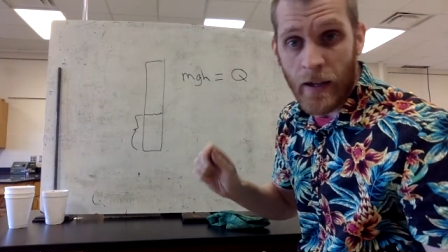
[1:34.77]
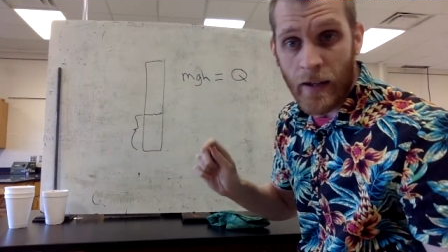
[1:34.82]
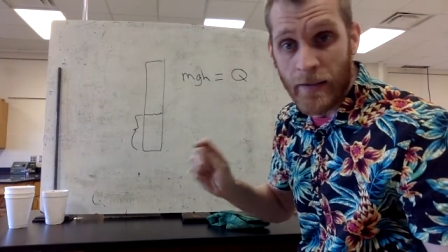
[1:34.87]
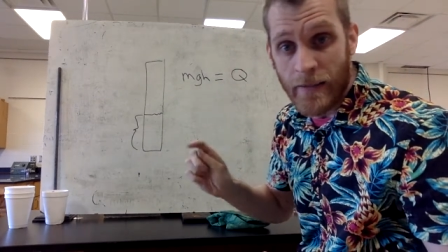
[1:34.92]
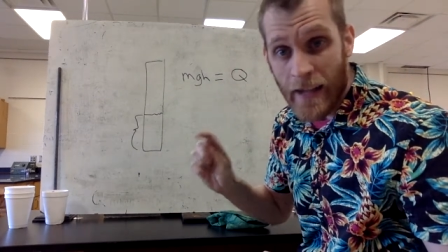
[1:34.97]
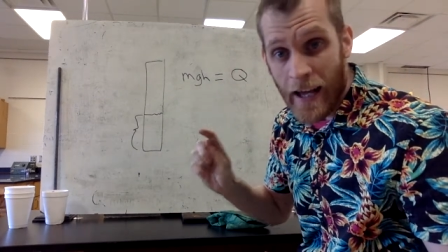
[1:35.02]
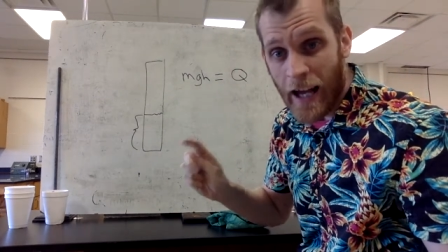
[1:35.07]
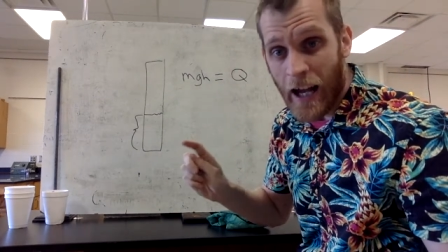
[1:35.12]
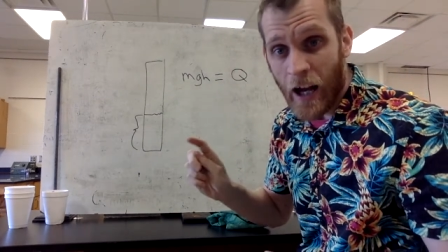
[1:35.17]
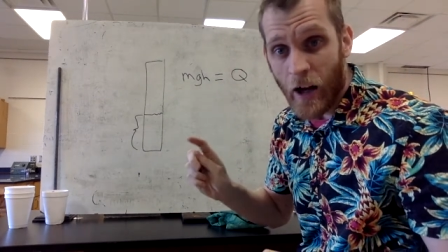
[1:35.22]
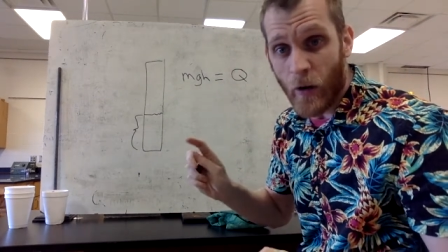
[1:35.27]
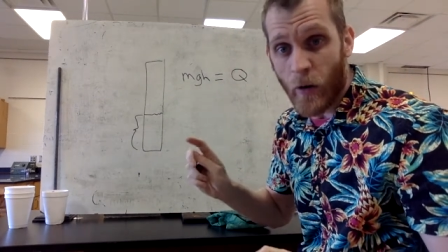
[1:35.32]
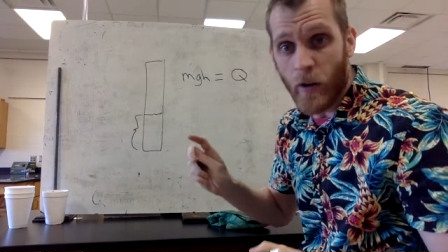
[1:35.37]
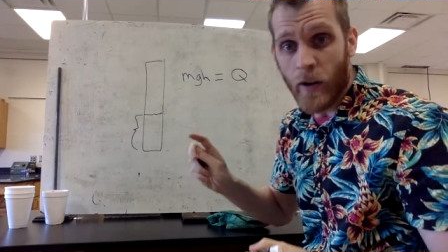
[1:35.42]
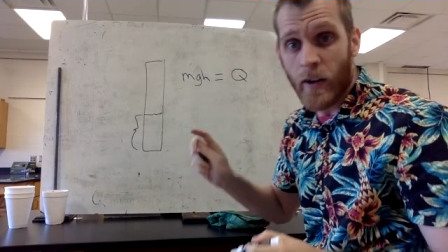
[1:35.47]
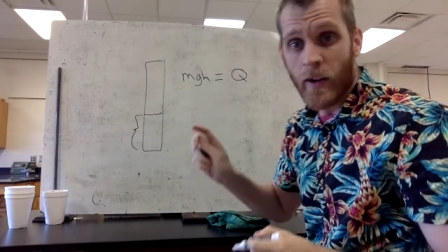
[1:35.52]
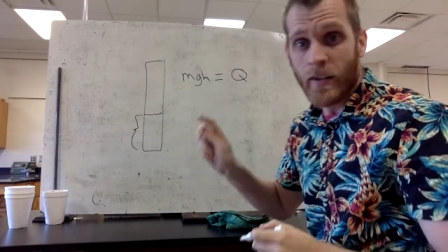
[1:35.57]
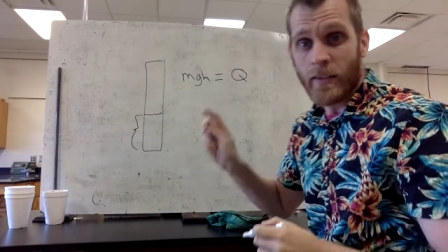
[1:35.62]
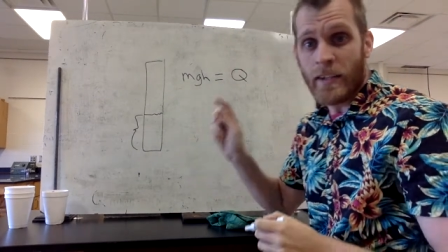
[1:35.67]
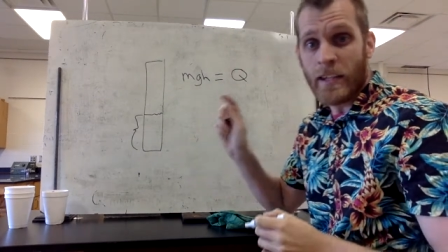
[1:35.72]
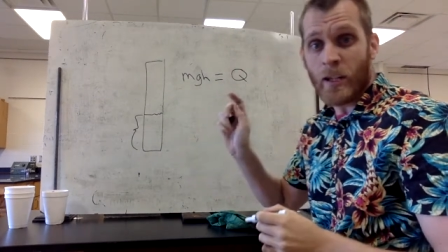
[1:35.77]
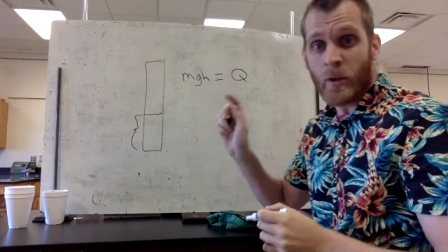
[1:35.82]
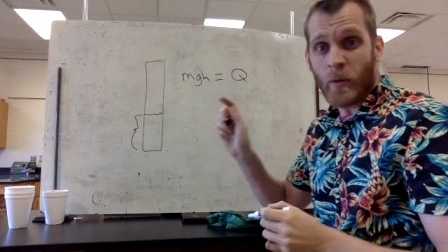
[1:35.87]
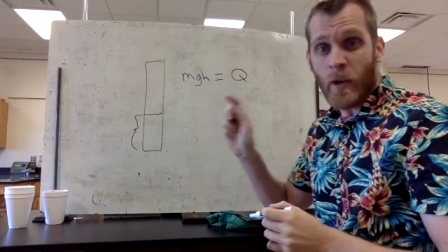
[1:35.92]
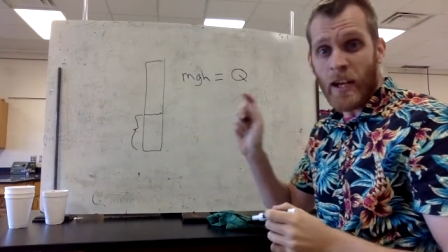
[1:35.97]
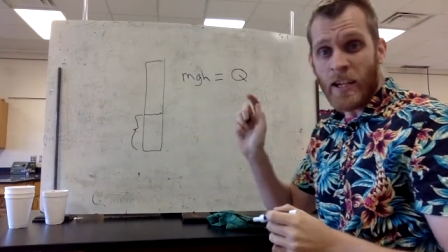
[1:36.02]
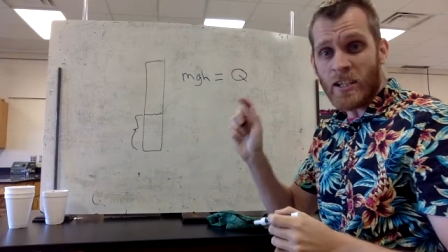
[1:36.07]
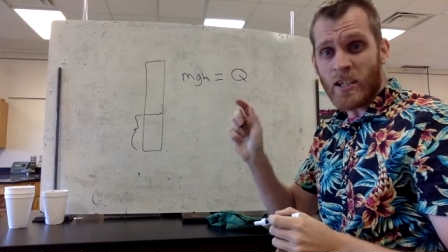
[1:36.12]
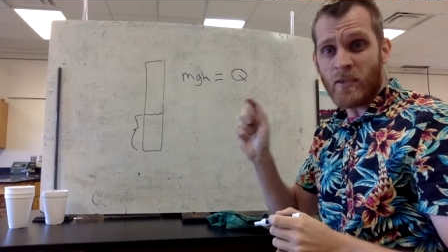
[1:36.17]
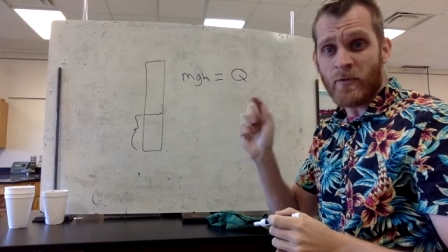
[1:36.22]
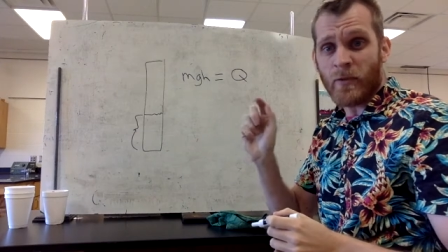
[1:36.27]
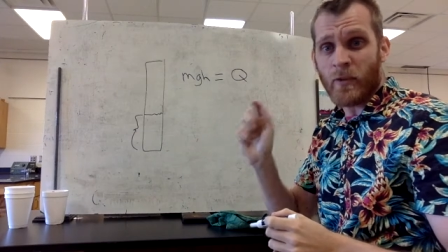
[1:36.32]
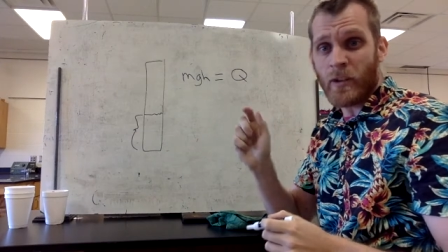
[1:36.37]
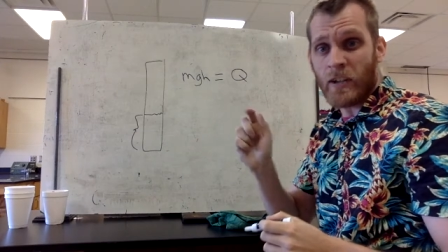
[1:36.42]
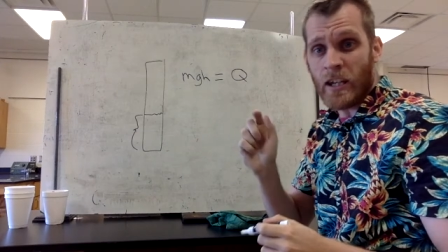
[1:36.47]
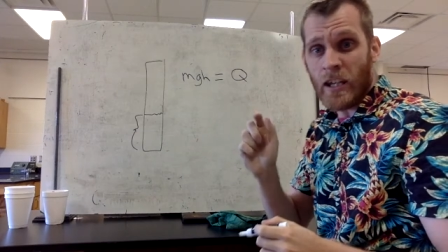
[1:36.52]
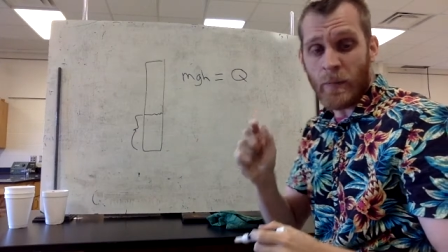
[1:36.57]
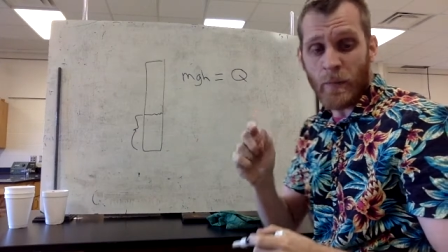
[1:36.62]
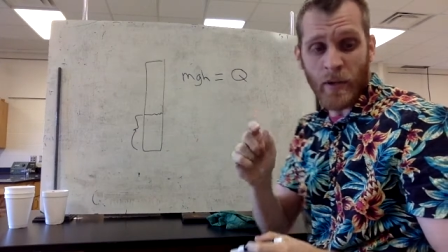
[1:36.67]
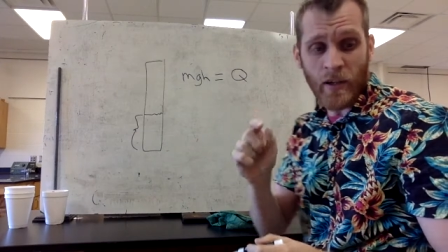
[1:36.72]
Now, the equation for
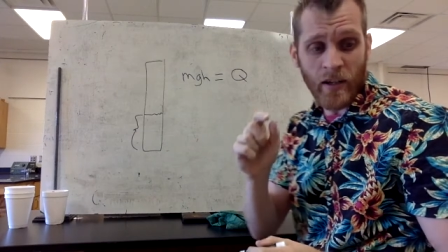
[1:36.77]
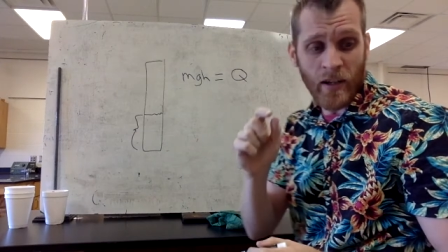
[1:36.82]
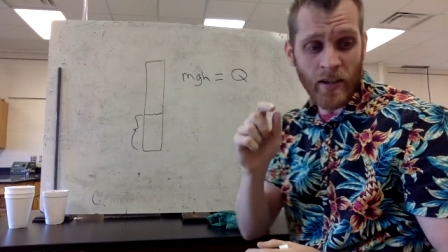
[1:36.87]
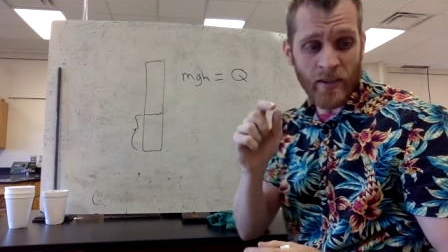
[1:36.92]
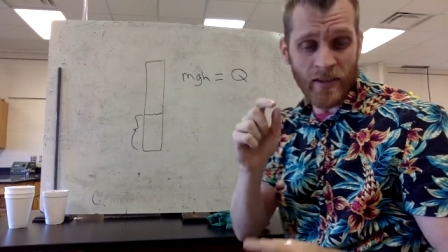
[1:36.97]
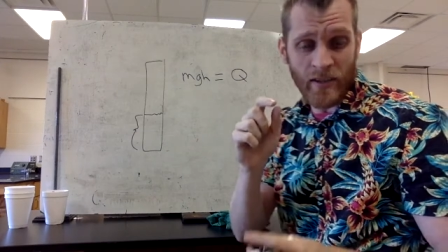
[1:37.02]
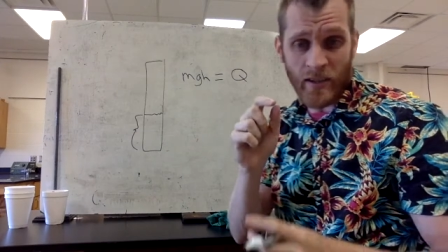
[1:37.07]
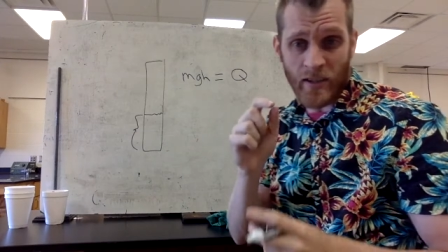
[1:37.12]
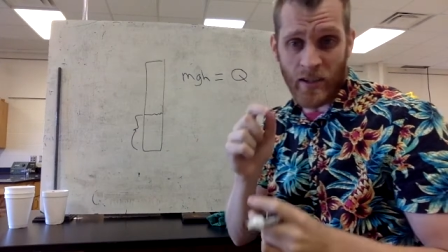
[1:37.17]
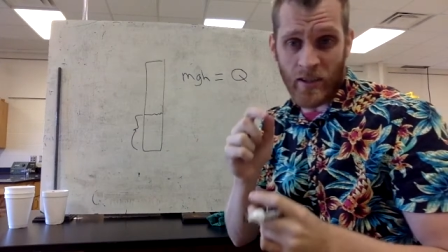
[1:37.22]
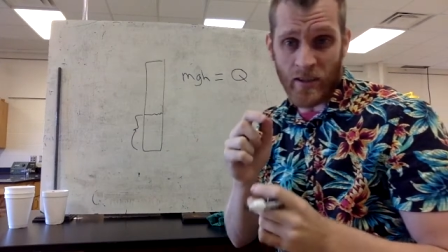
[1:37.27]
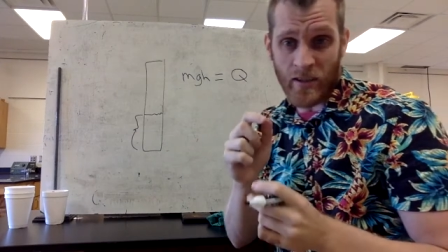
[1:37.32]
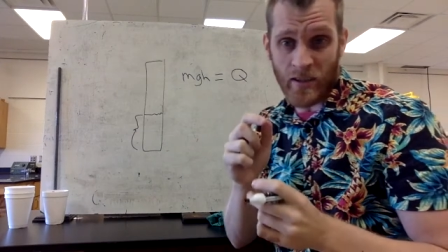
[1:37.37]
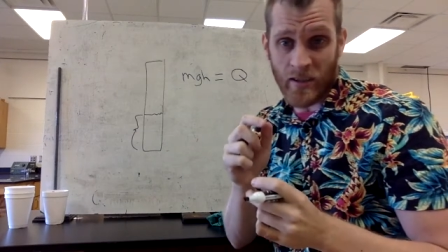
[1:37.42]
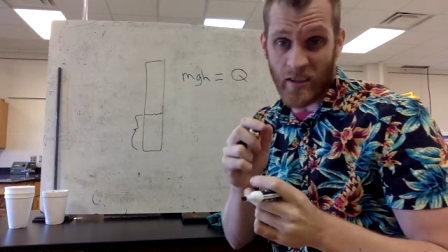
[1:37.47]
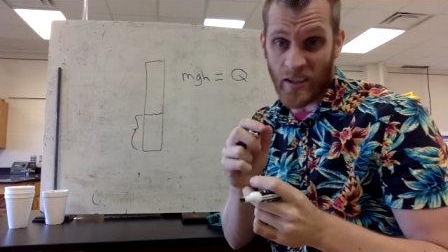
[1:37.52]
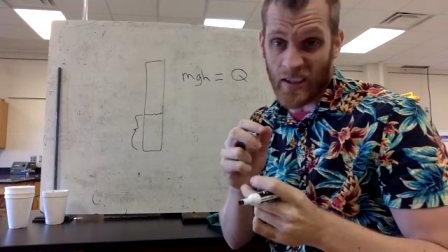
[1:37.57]
heat, because this is,